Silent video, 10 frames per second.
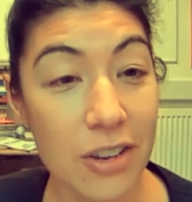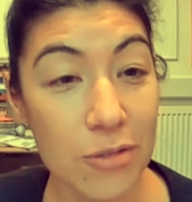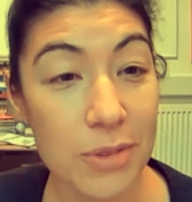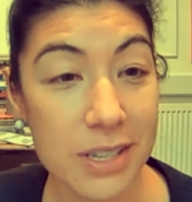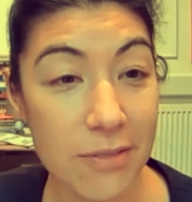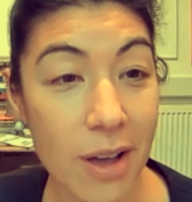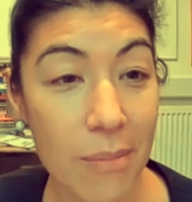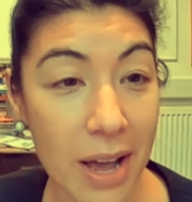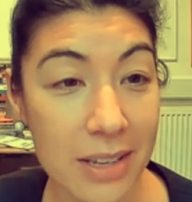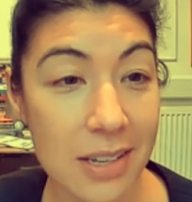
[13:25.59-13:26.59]
humans have
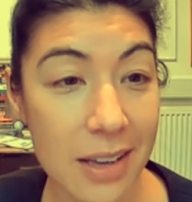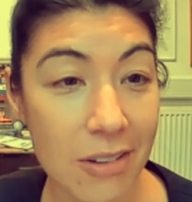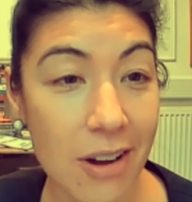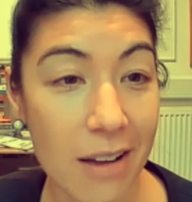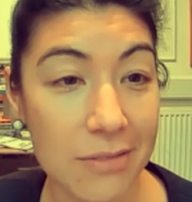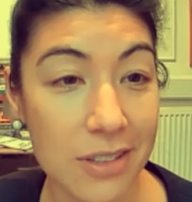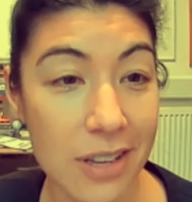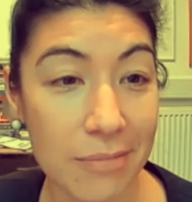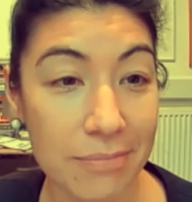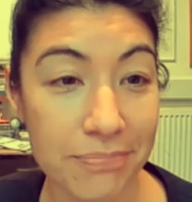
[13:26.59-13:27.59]
come back together after
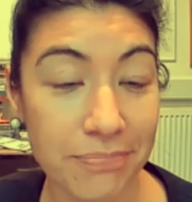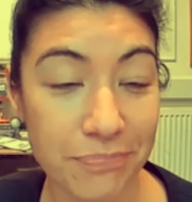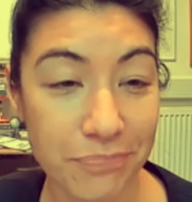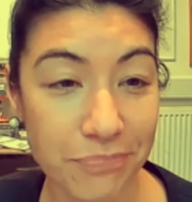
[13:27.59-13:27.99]
them.